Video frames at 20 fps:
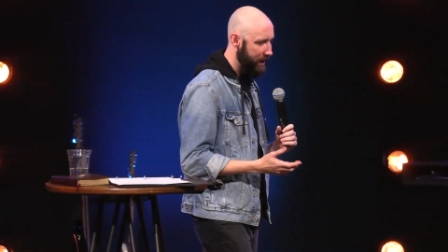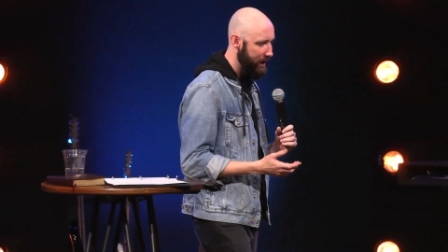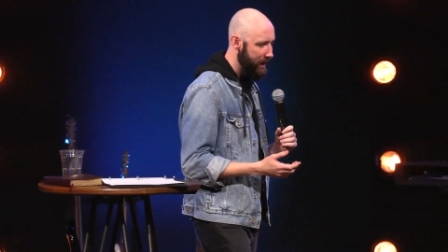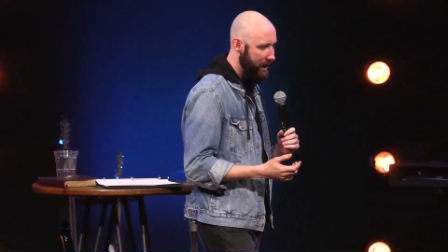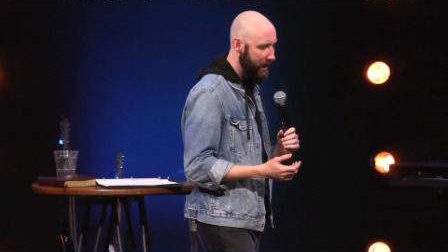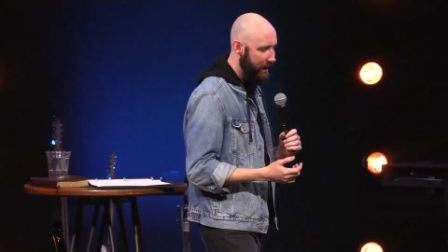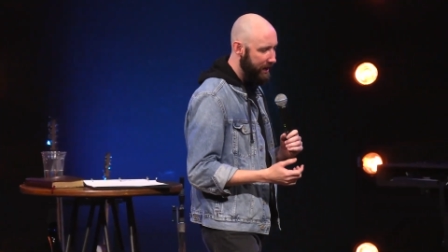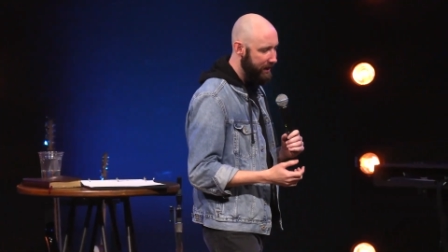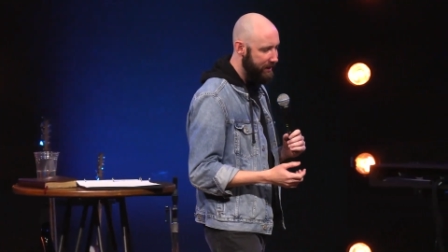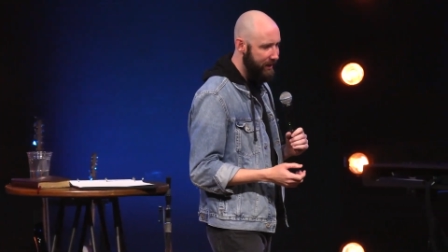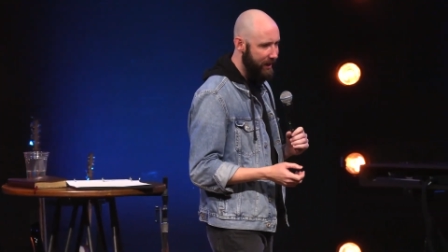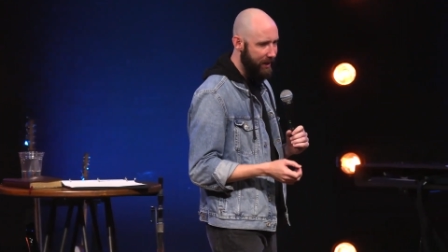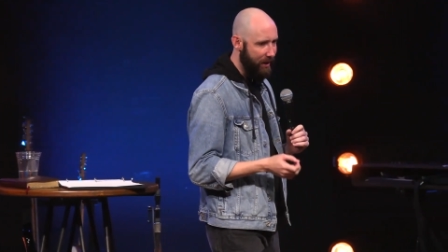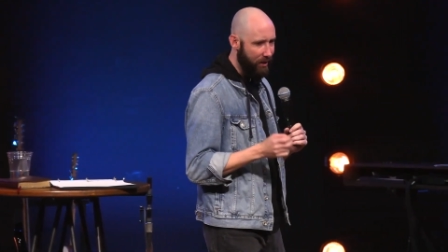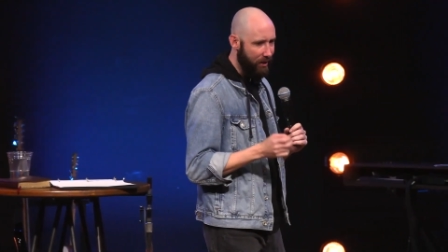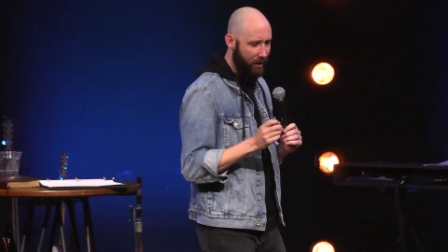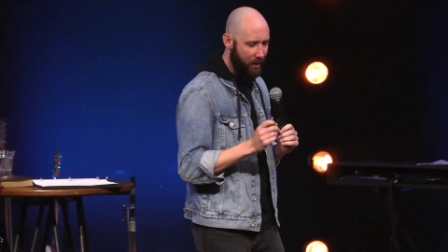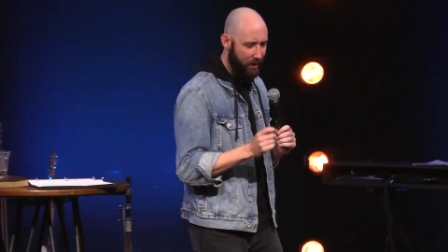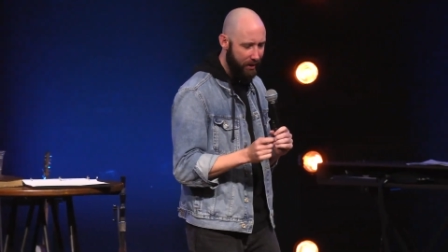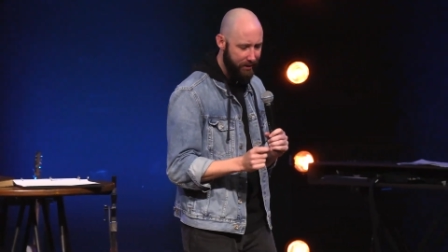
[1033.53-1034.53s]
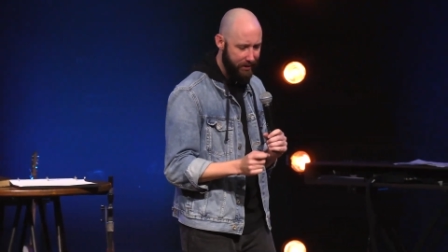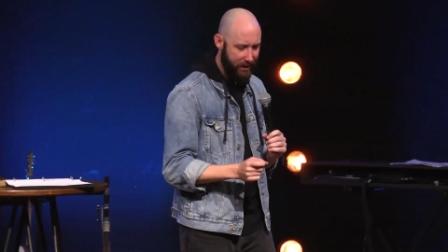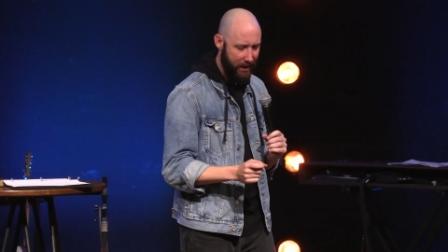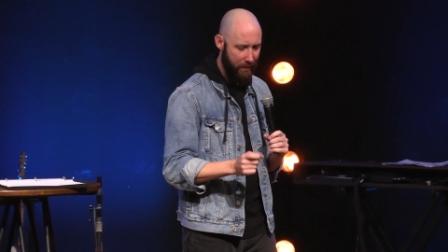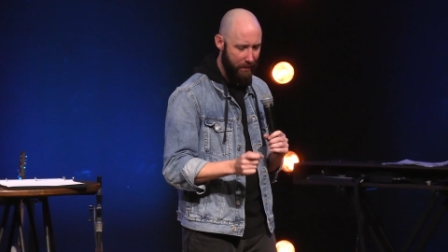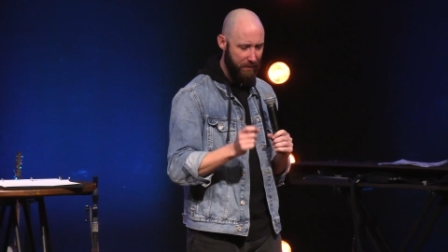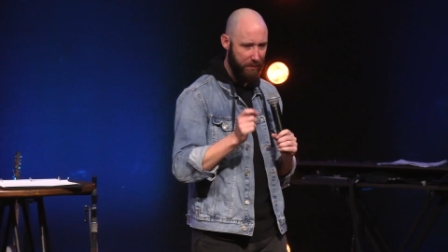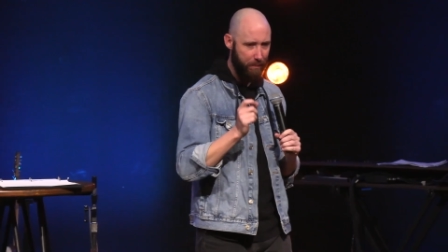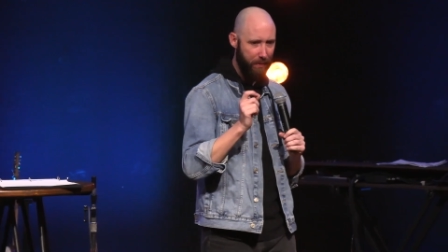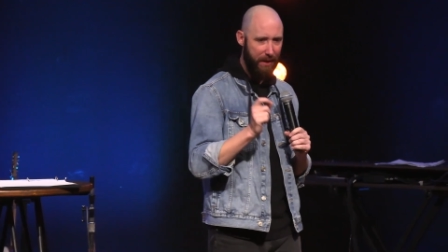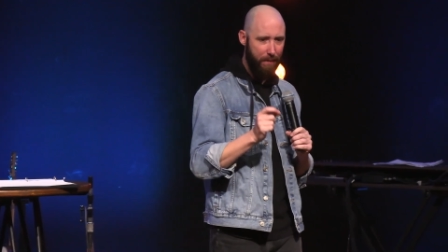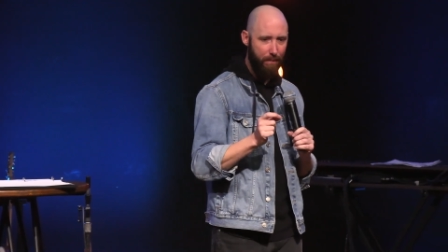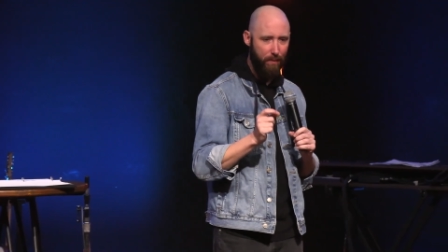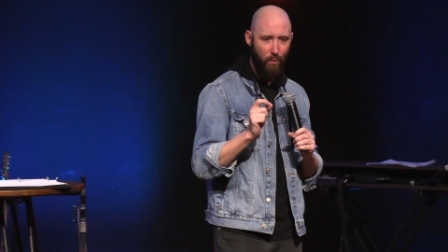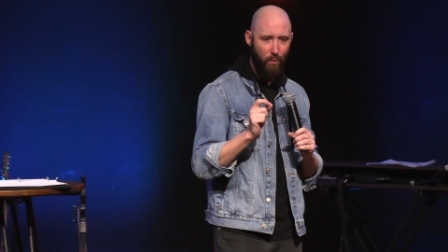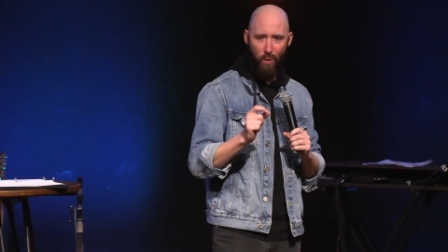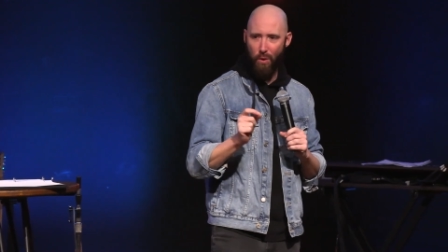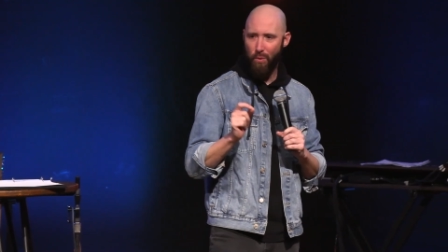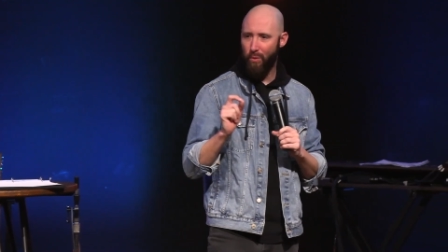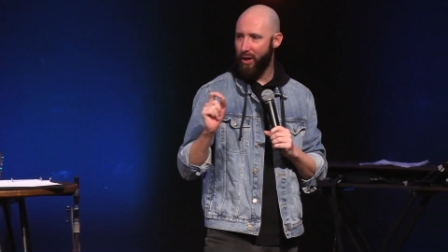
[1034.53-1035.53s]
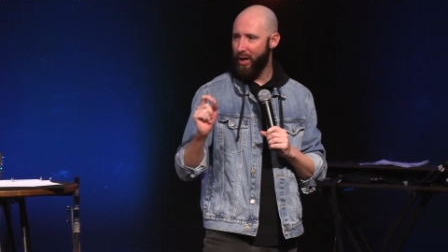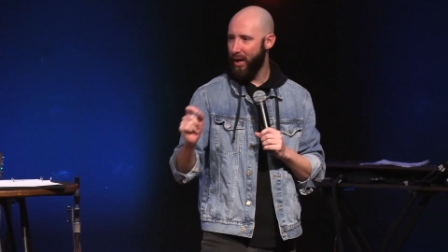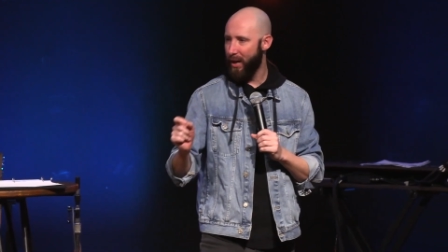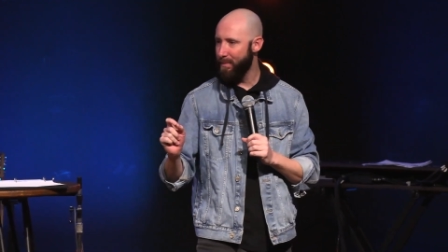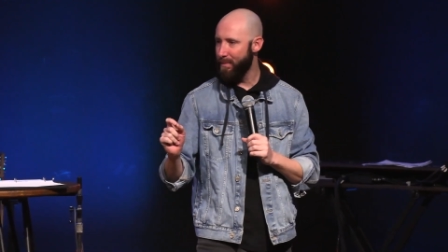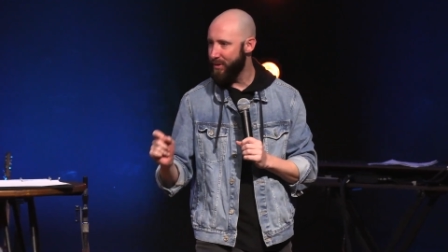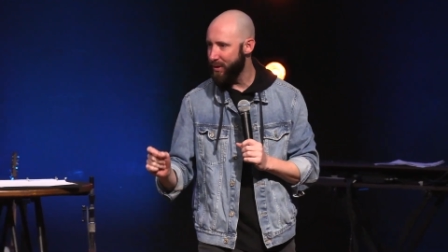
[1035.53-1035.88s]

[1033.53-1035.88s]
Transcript: and He said, A lot of times people won't come